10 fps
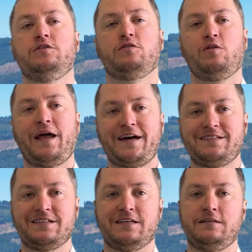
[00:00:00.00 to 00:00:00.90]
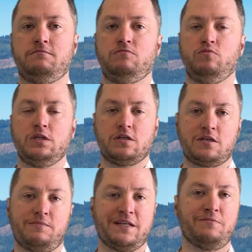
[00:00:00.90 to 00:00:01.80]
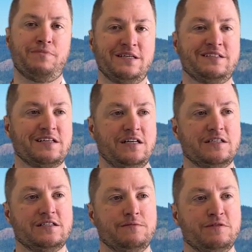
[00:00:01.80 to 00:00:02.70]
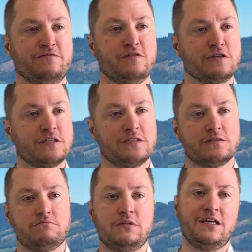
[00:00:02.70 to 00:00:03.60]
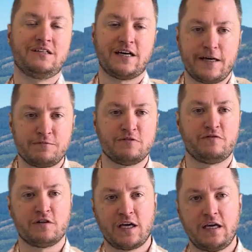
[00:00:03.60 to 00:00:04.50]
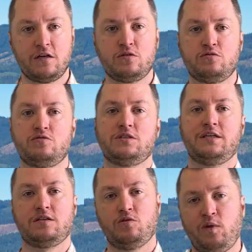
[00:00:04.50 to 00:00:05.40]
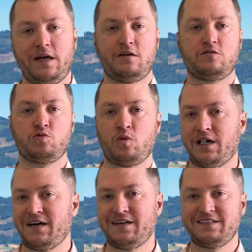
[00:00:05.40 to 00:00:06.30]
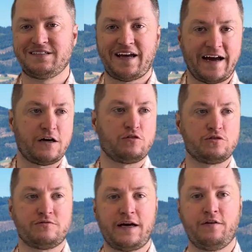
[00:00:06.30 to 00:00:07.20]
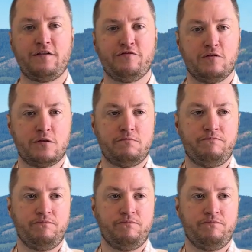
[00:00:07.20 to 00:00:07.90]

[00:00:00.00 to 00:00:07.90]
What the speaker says: So last time we talked about the basic concepts of volcanism, types of volcanoes, and the wheres, whys, and hows of how they form.